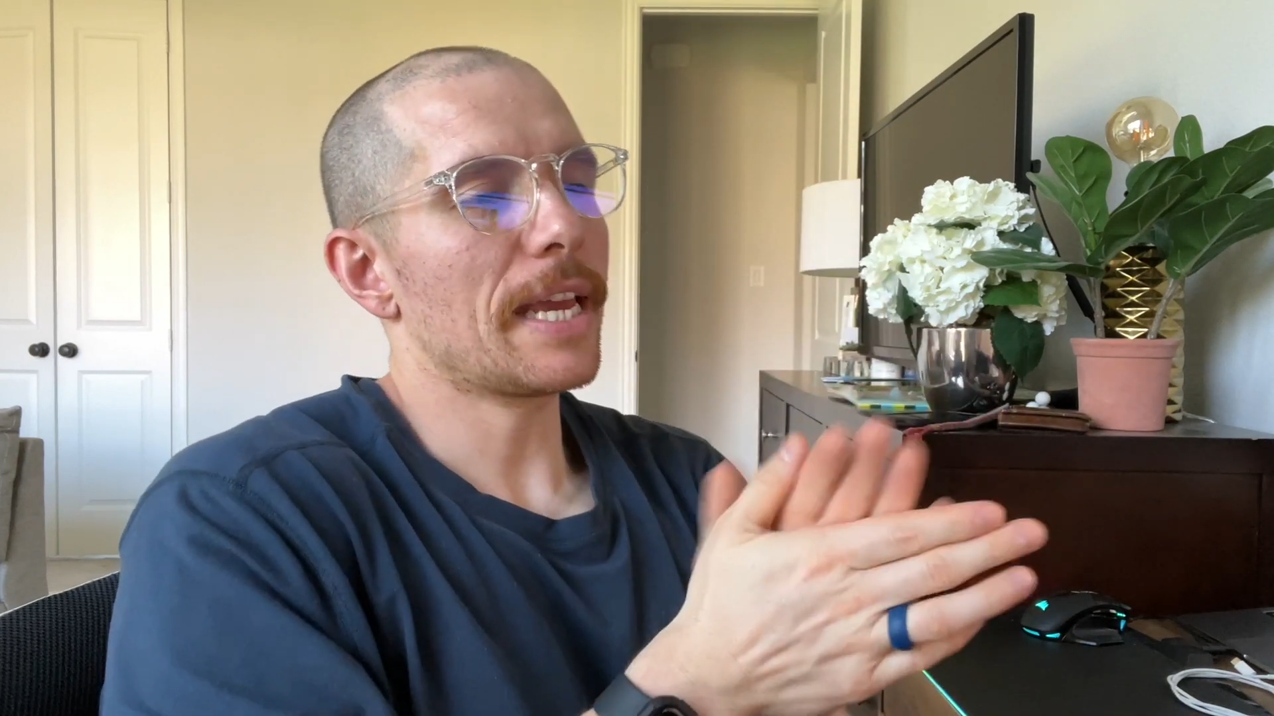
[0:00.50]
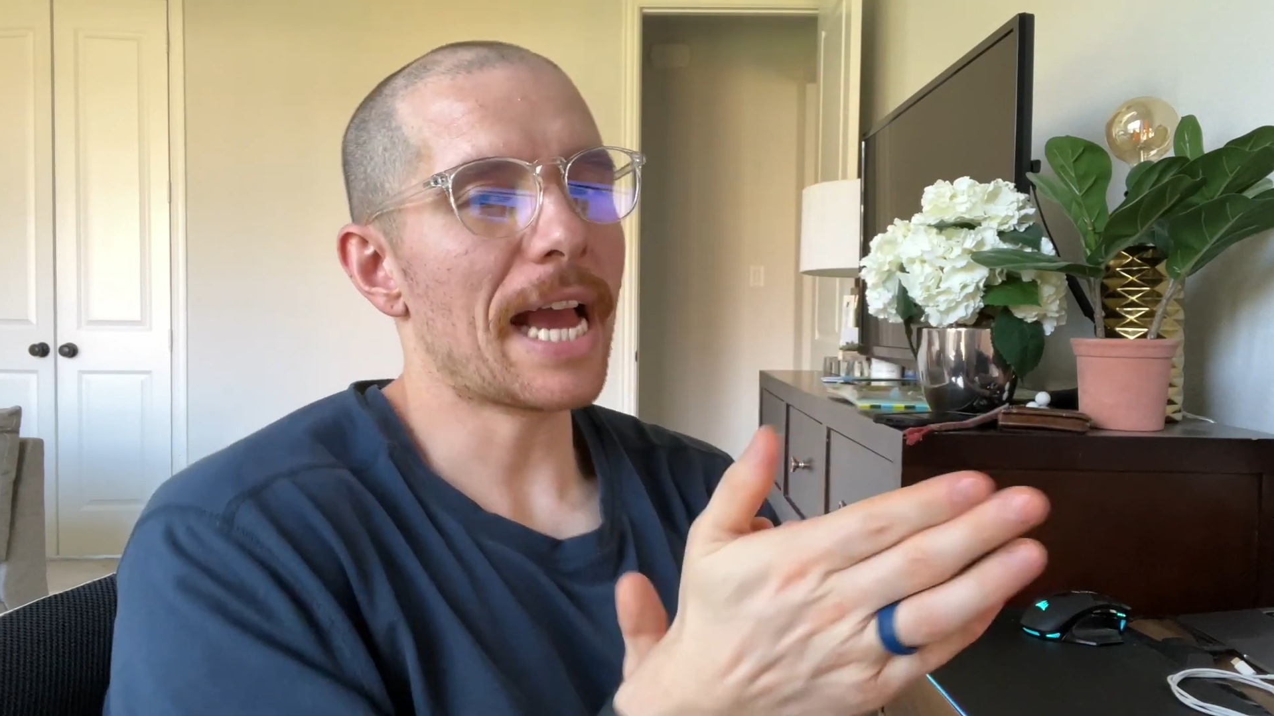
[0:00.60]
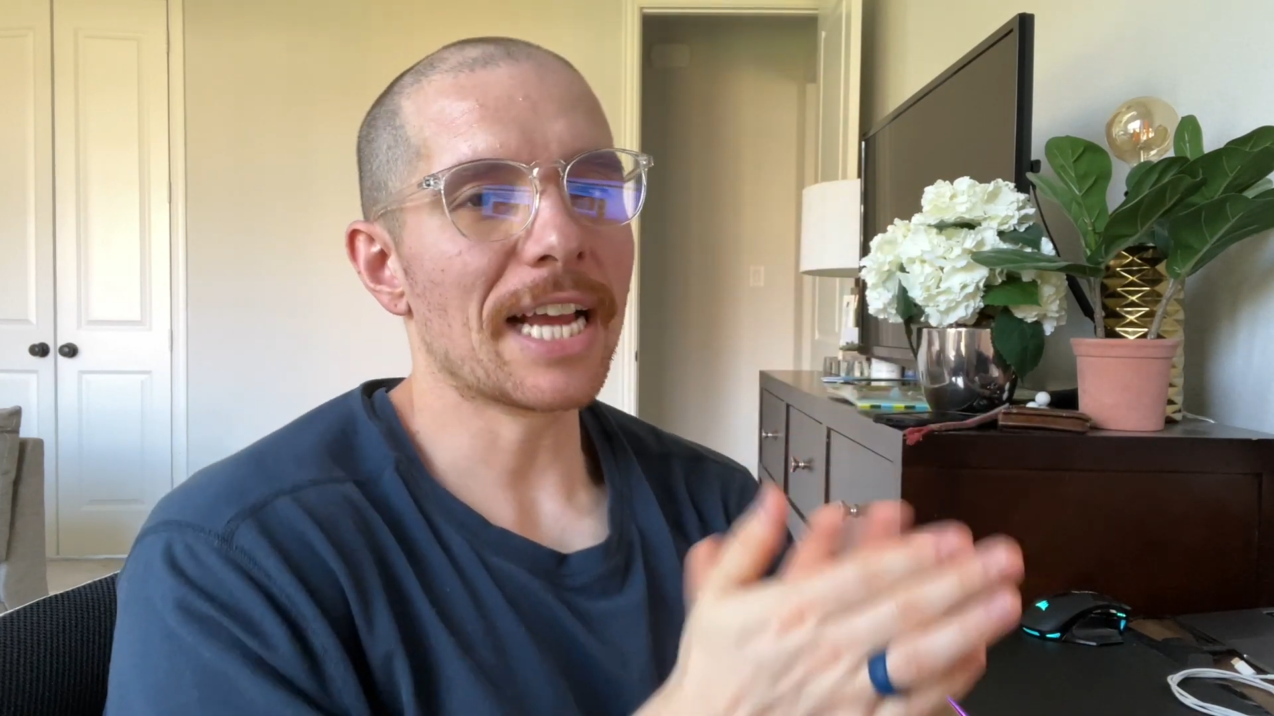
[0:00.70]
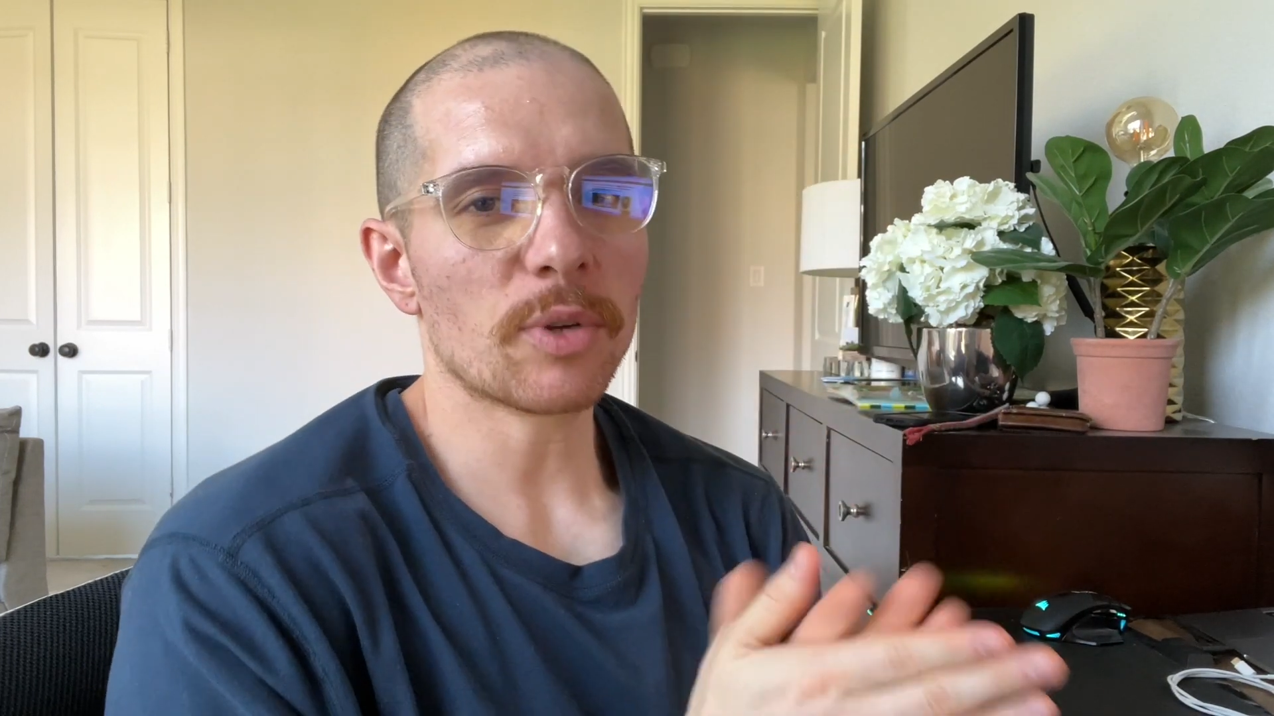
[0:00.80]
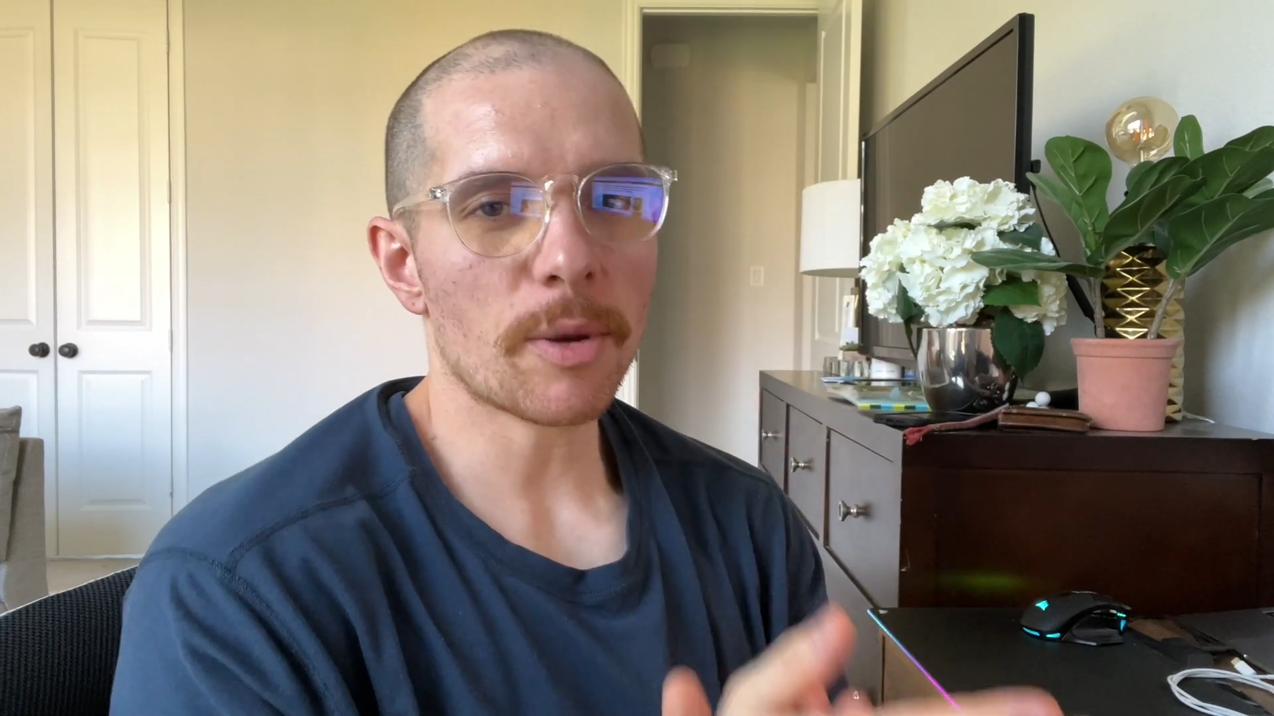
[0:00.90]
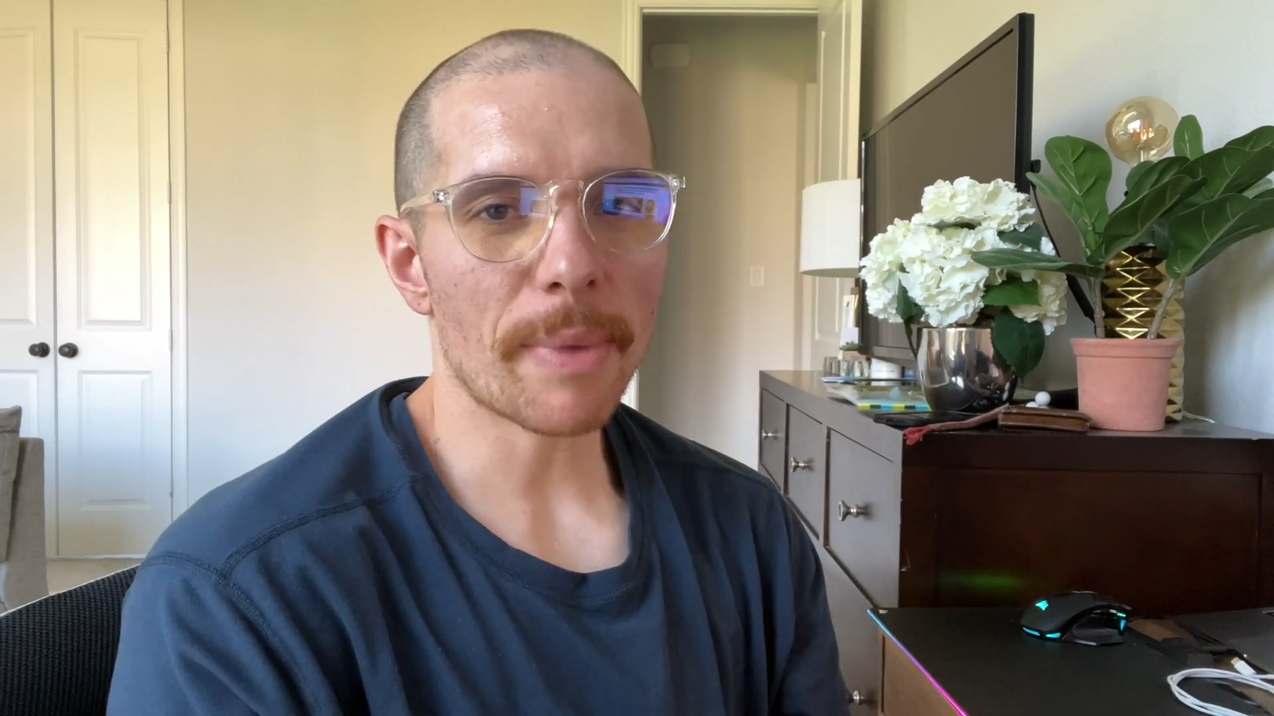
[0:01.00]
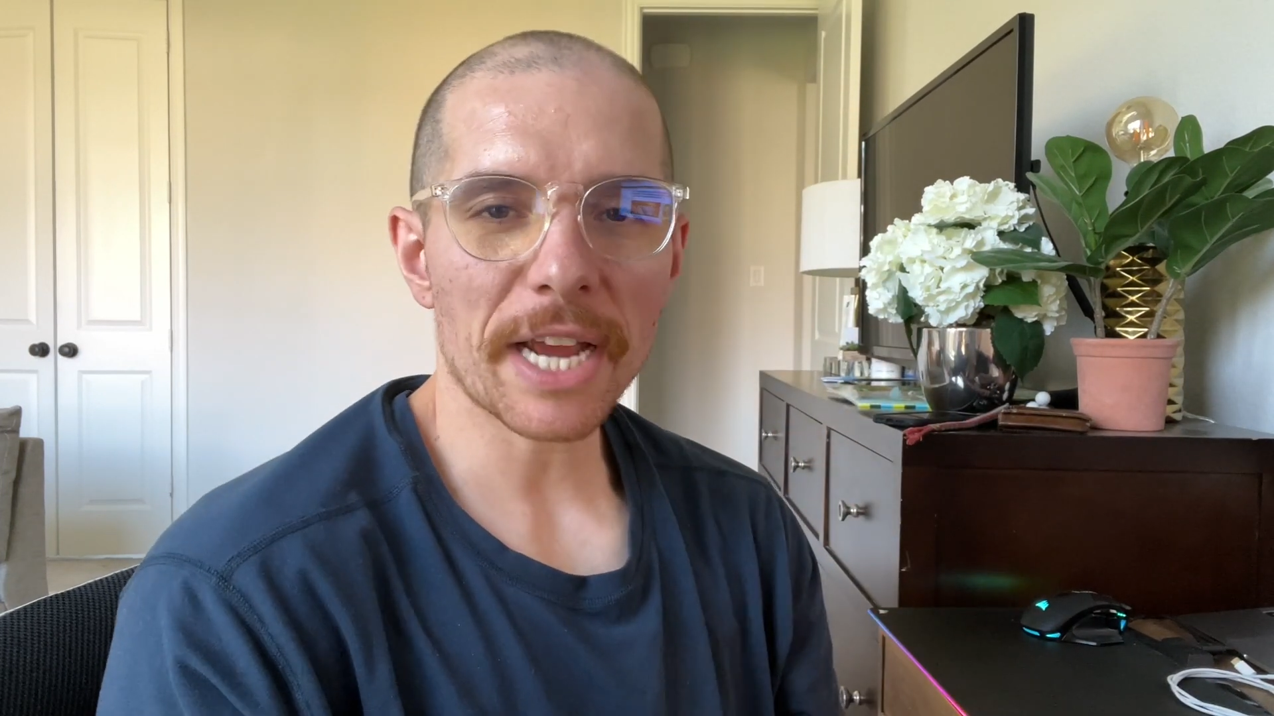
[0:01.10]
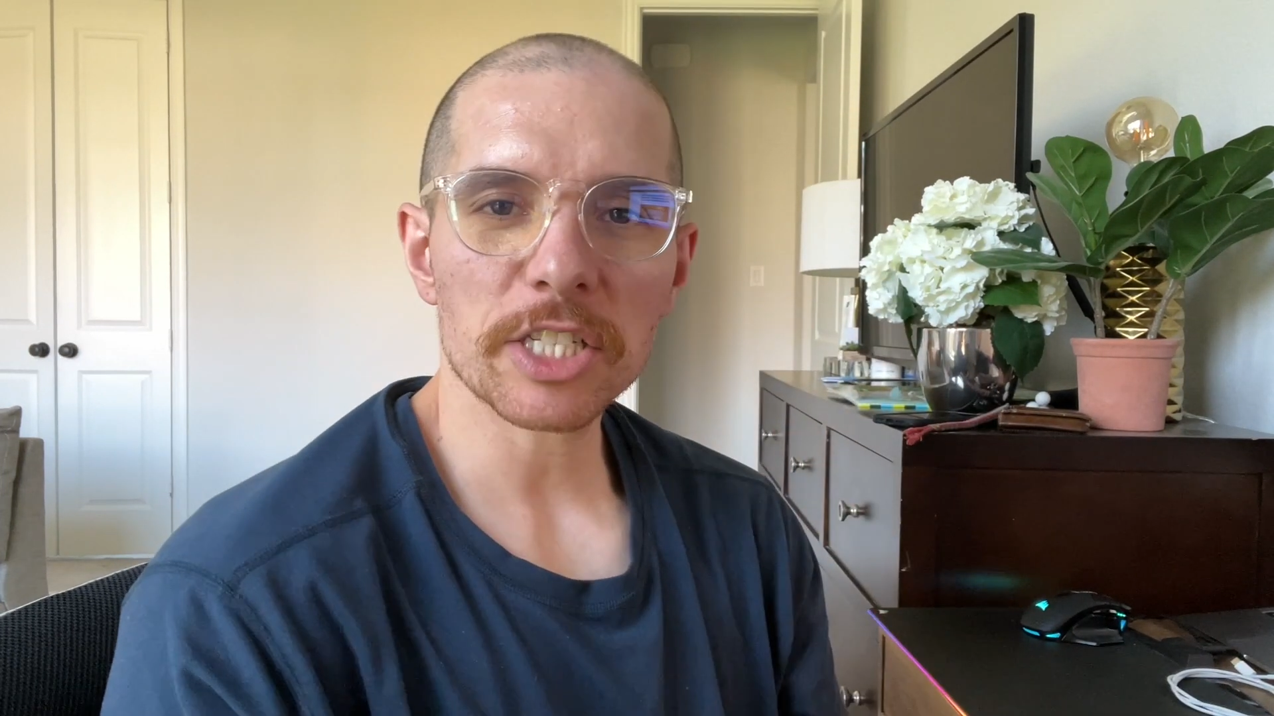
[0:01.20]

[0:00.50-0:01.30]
guys, welcome back.